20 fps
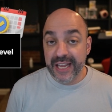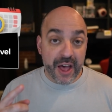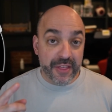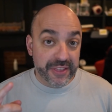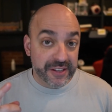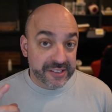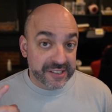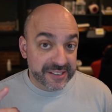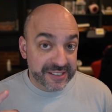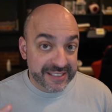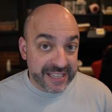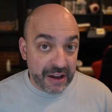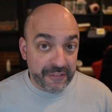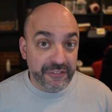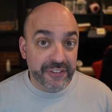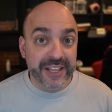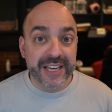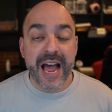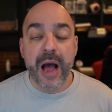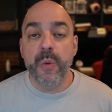Now this is
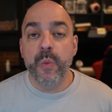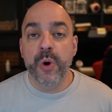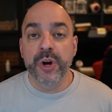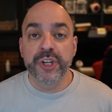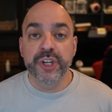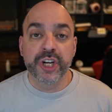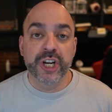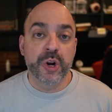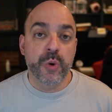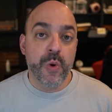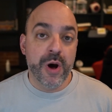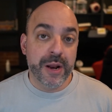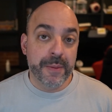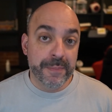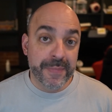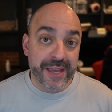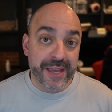definitely not one you're going to want to